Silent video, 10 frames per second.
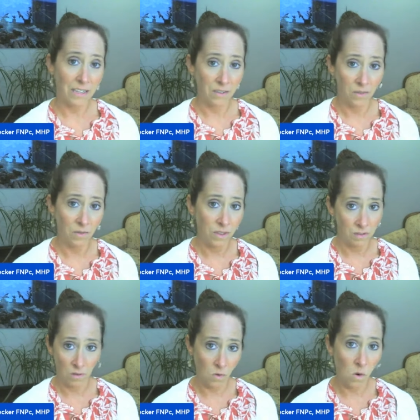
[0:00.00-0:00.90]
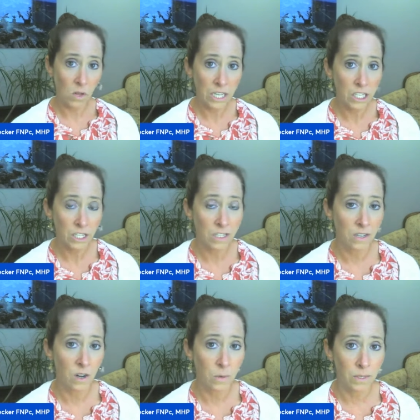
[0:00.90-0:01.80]
The correlation does
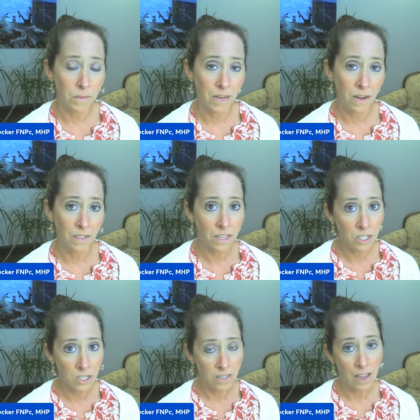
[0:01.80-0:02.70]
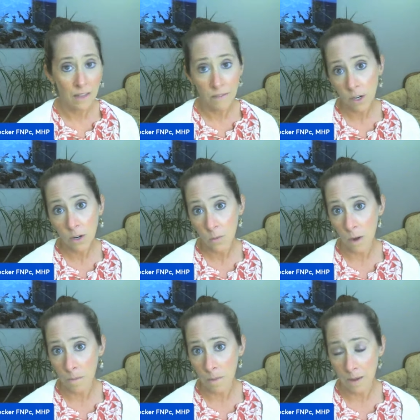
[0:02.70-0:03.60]
not always mean causation, and that very
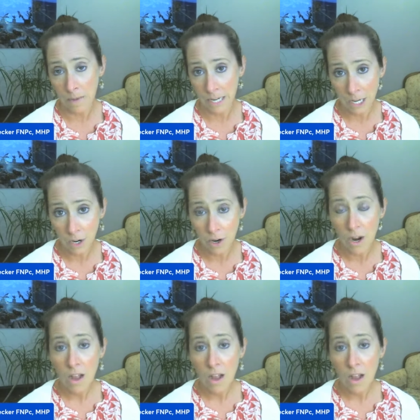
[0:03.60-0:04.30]
well may be here.